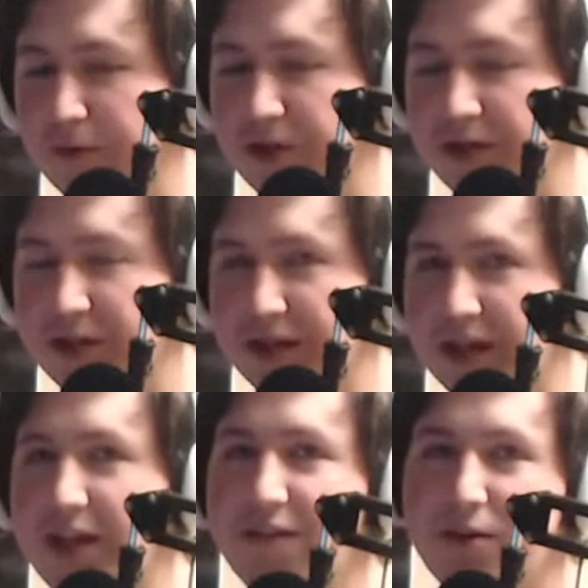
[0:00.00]
is like
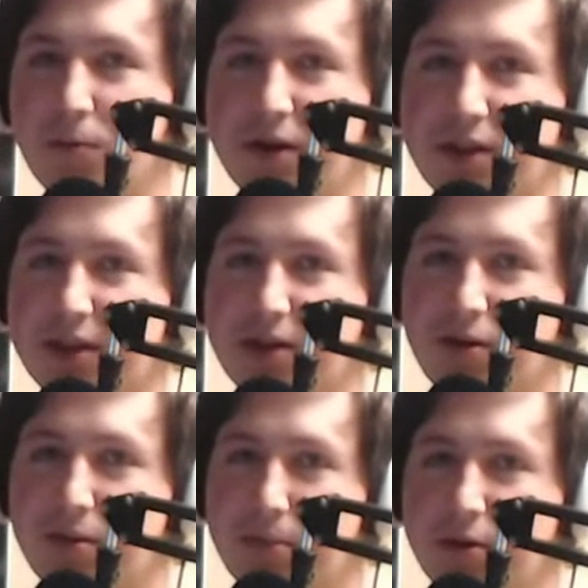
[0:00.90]
even with like all
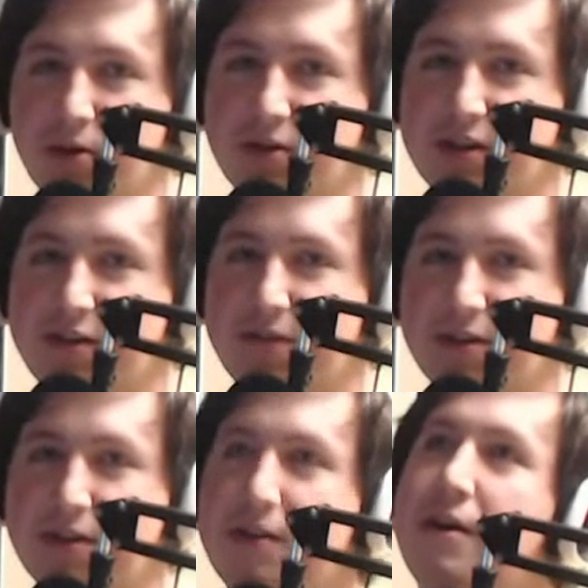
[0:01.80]
the murder and stuff,
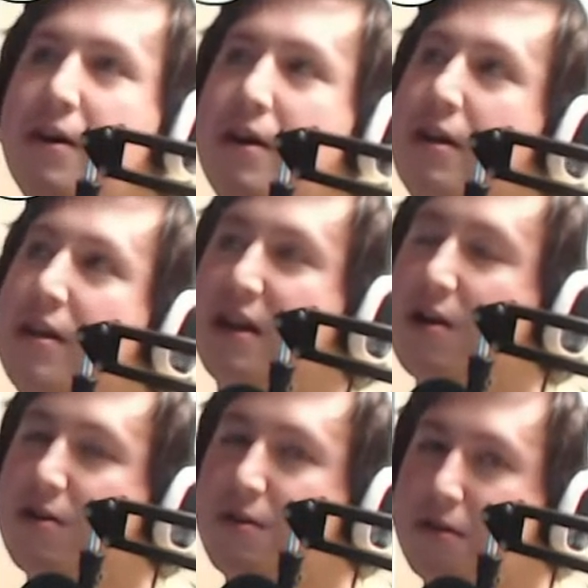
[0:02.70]
it's the
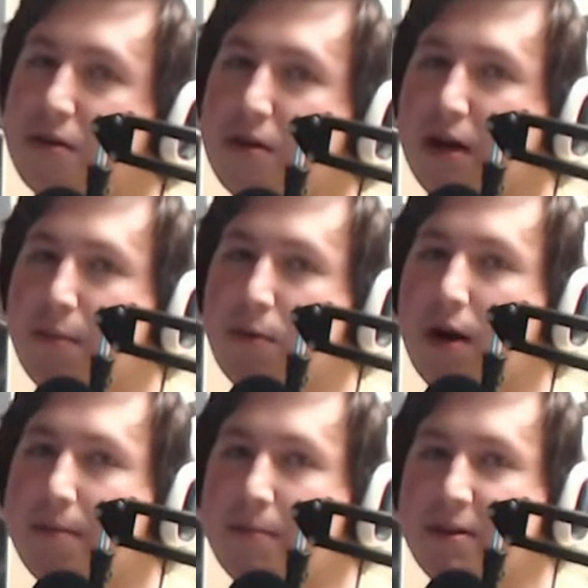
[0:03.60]
characters are a lot more
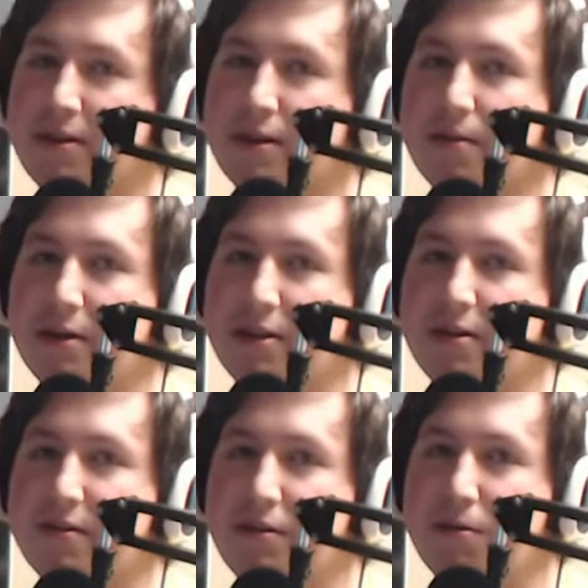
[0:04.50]
optimistic about their
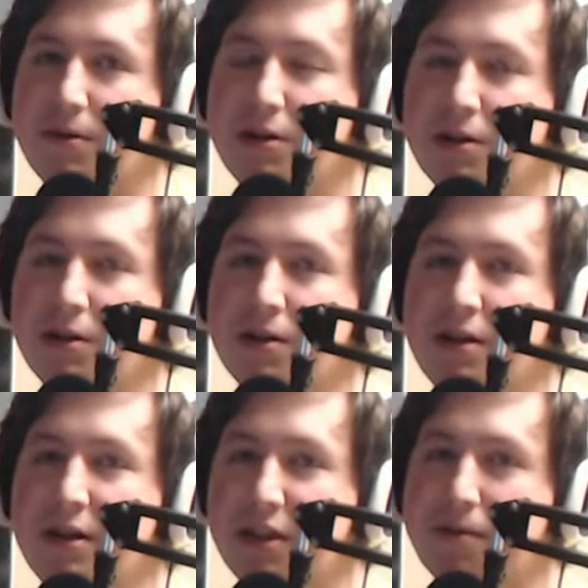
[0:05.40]
situation.
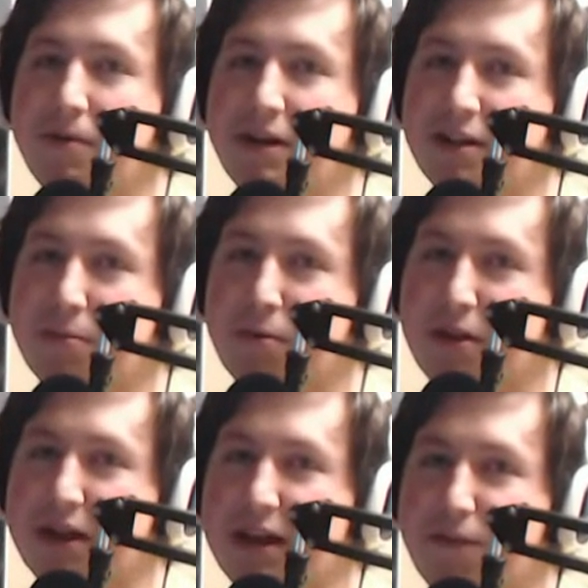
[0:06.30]
In 3, it's more
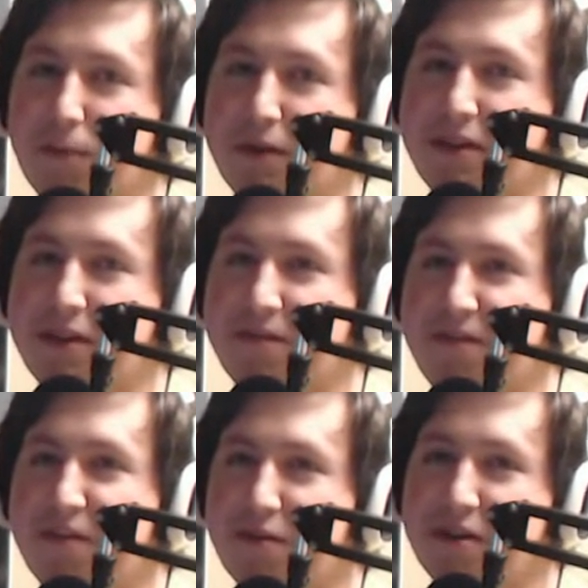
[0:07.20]
like everyone
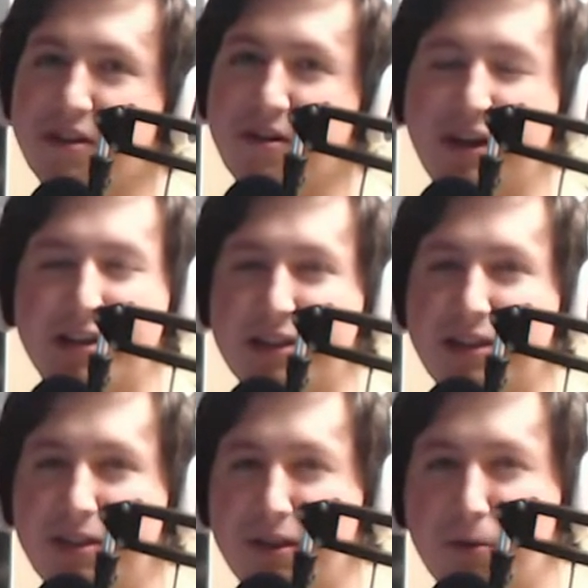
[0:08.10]
feels like they're
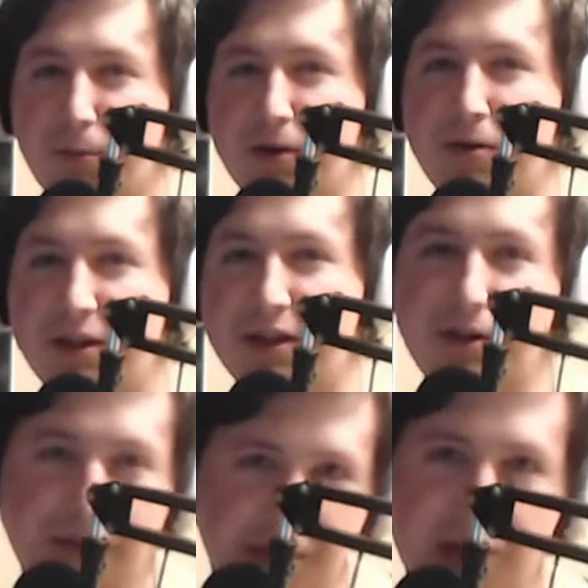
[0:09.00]
against their will, like
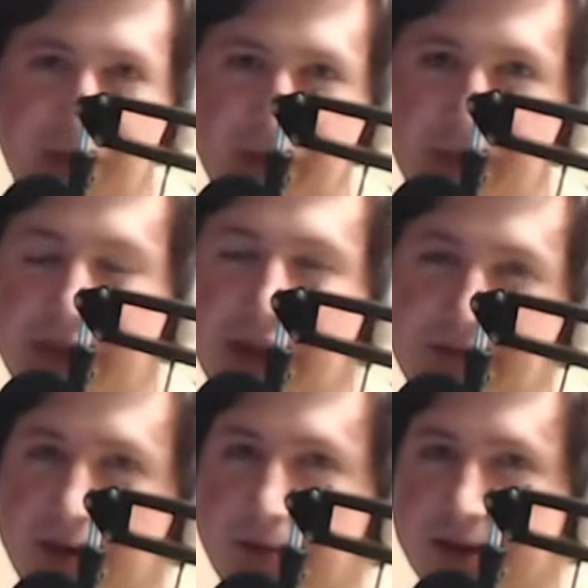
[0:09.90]
they're doing what they have to
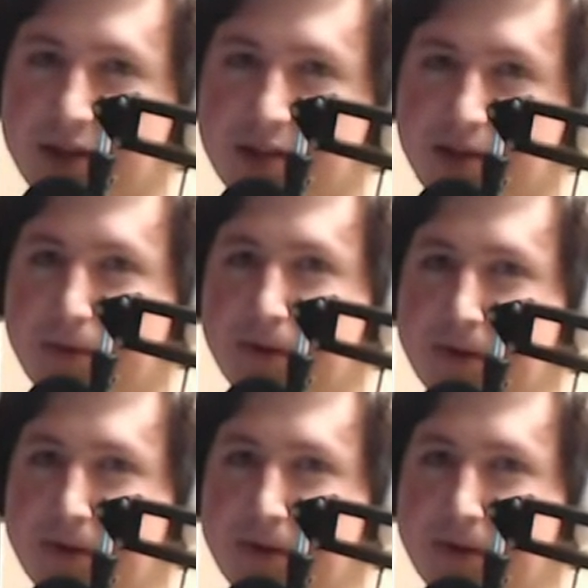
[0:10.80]
do against their will.